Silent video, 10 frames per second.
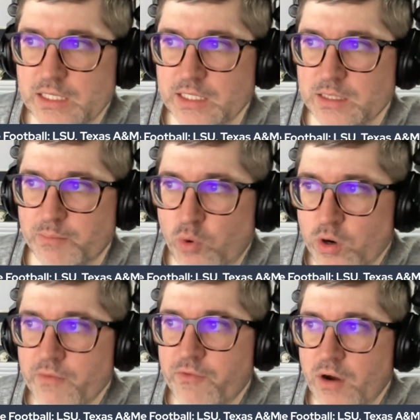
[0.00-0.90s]
It's
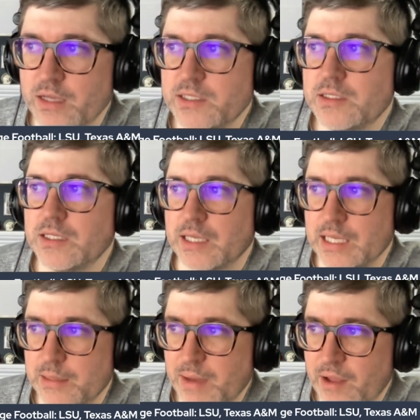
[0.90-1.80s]
important for us to
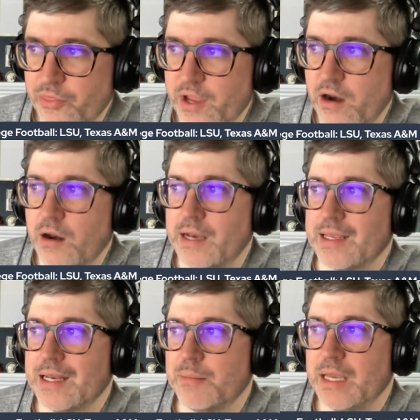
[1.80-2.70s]
get him out there and get him